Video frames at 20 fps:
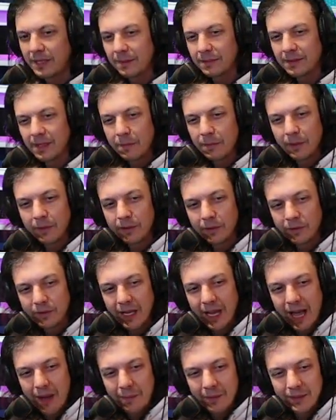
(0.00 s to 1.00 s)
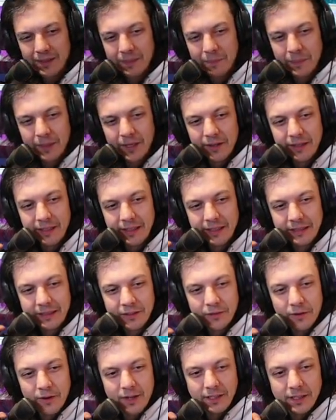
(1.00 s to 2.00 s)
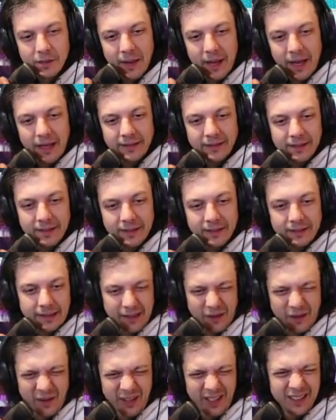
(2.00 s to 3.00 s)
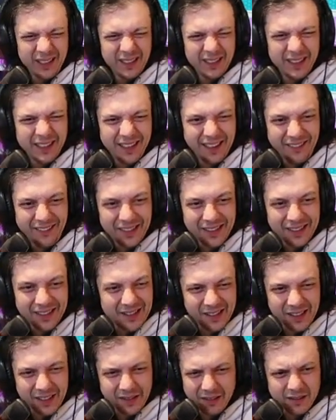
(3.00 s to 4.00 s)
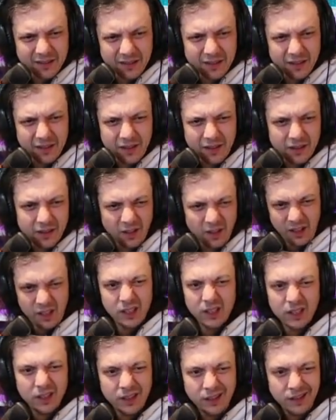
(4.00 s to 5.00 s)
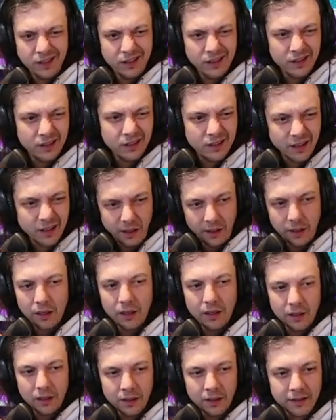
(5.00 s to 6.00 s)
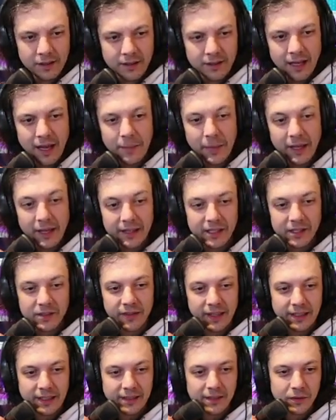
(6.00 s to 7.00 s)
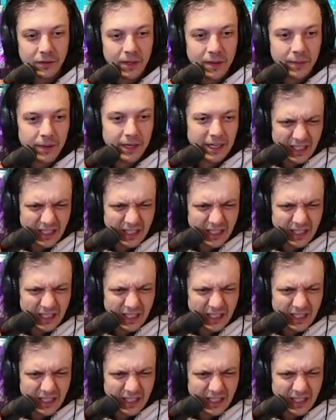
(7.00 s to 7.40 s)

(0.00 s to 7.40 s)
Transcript: they put those commas and periods in wrong spots, and it's like, what? I don't know. What? Uh, I make these faces when I'm reading.